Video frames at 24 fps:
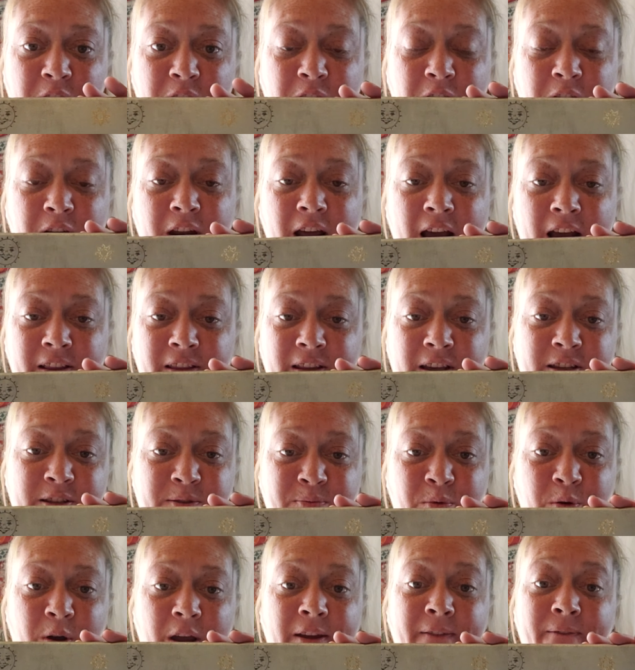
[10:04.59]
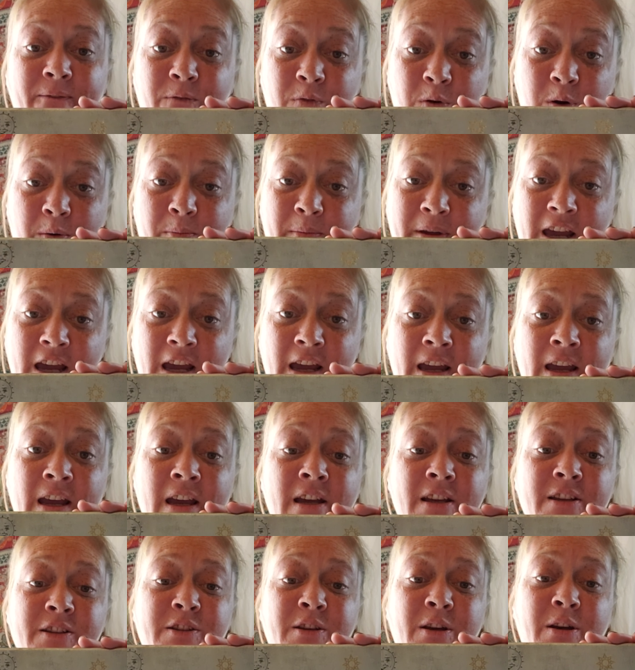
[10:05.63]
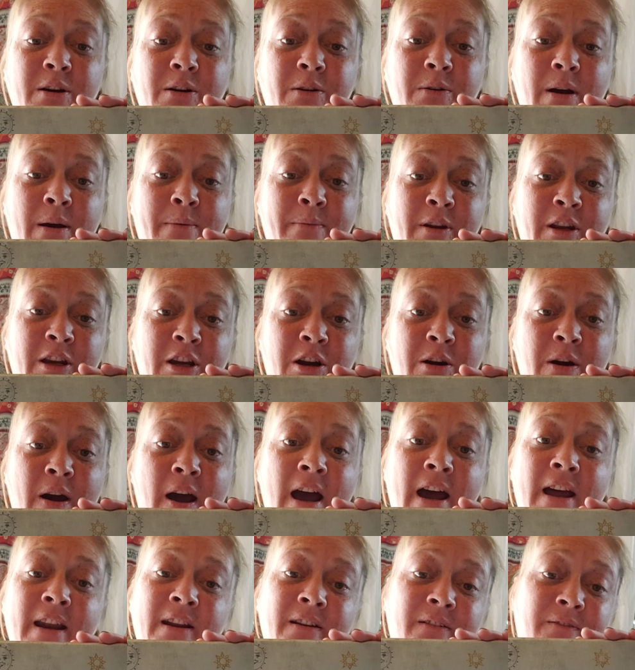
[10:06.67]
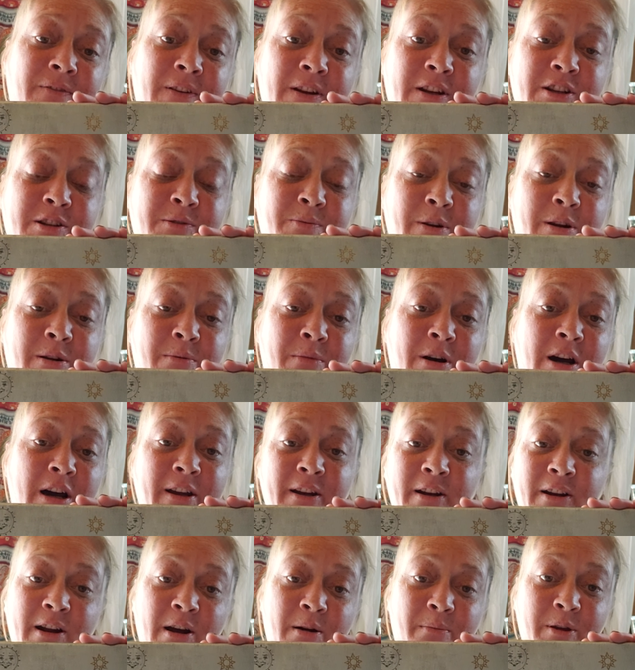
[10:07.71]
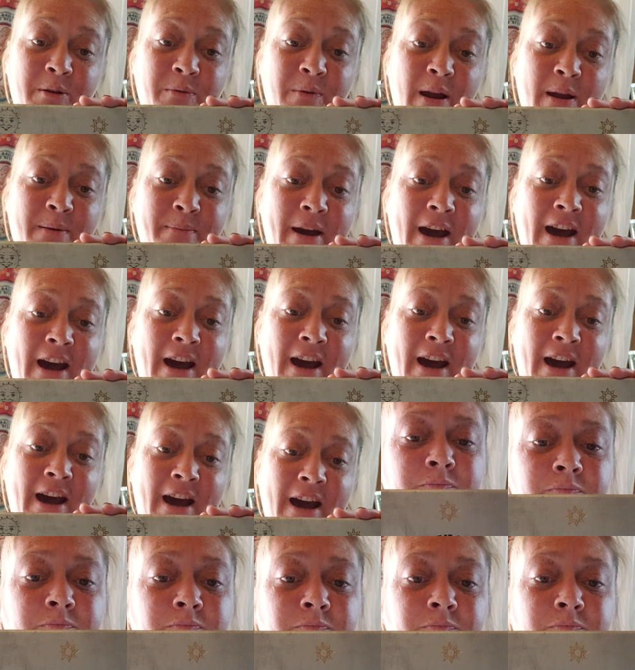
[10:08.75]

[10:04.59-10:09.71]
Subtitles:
good at this point for me. So I'm going to go ahead and finish putting them on, and I'll be right back.